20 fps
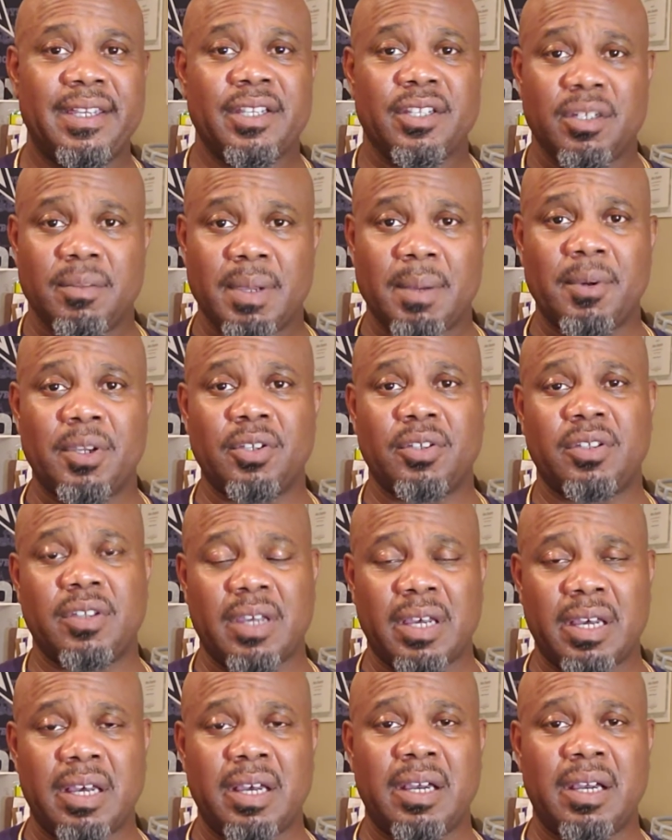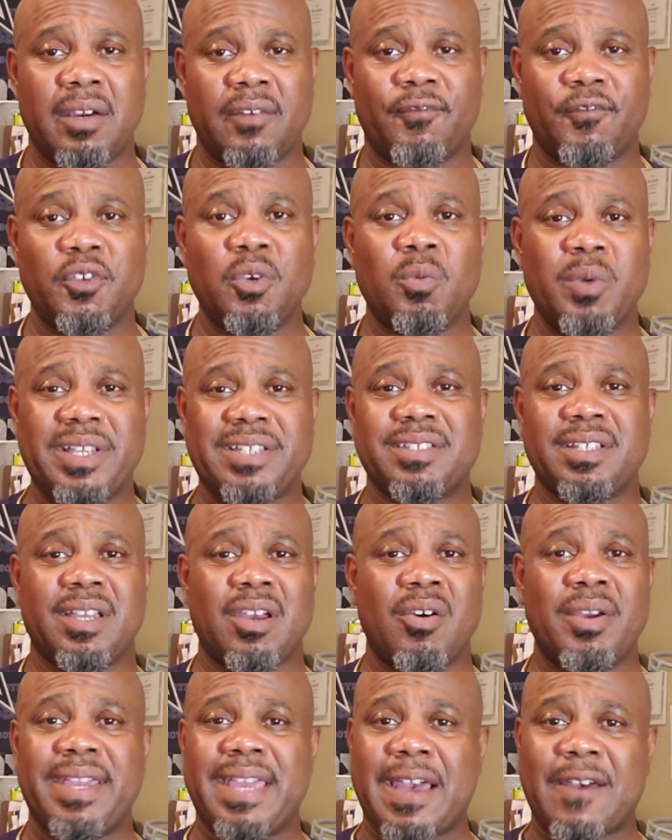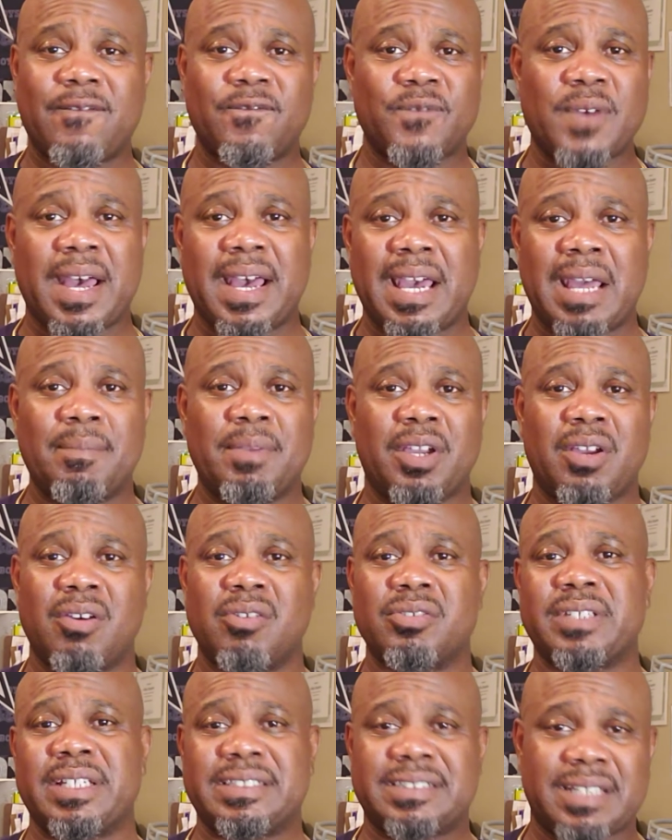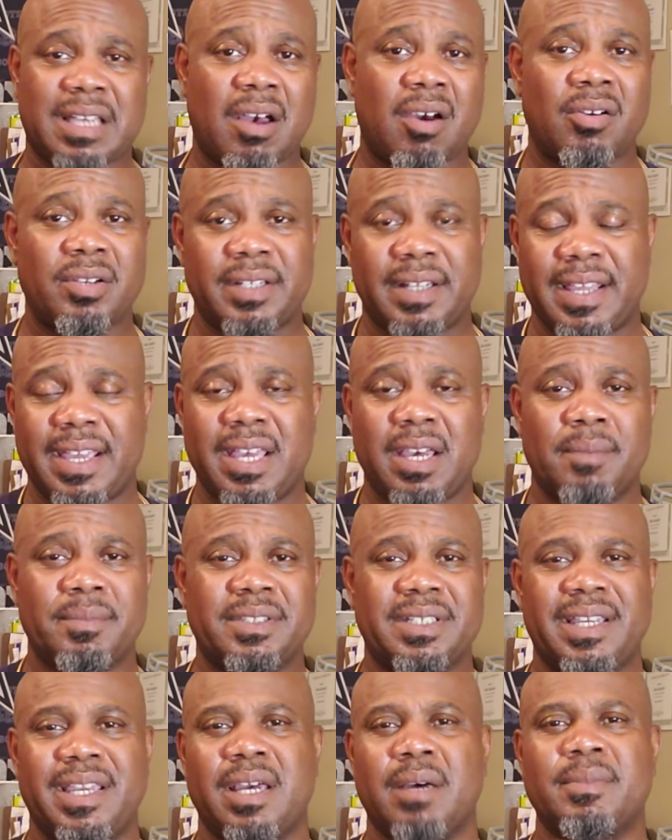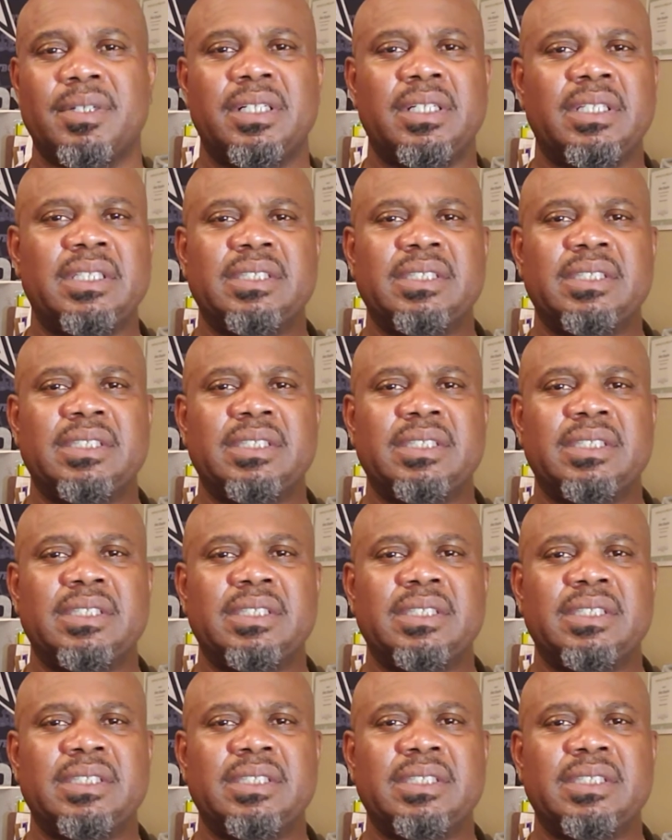You remember a few weeks ago he got fined because they called it a helmet to helmet.